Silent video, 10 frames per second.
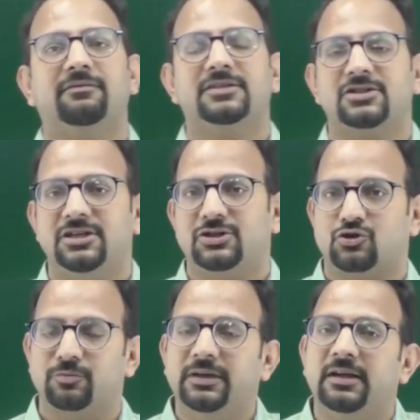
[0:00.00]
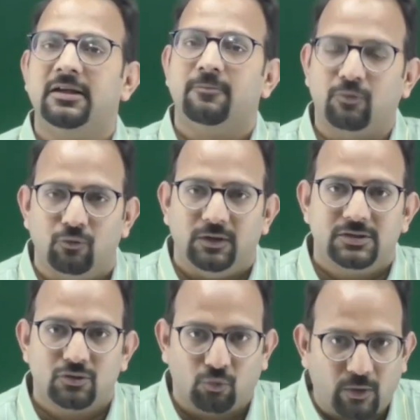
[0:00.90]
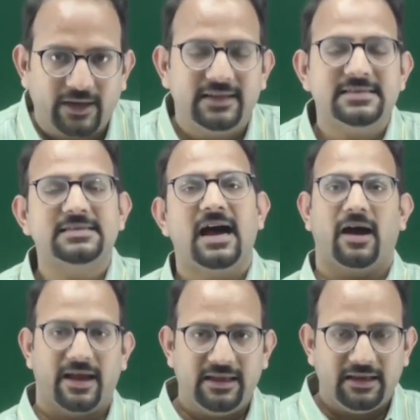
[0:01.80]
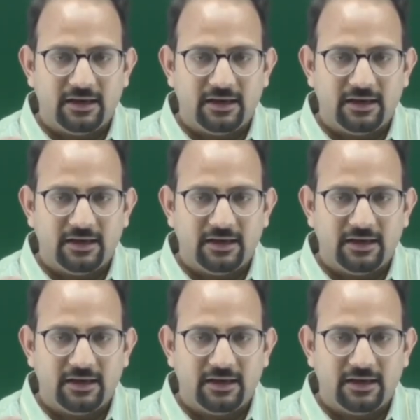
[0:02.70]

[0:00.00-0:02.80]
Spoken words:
which needs to be proven. So one is I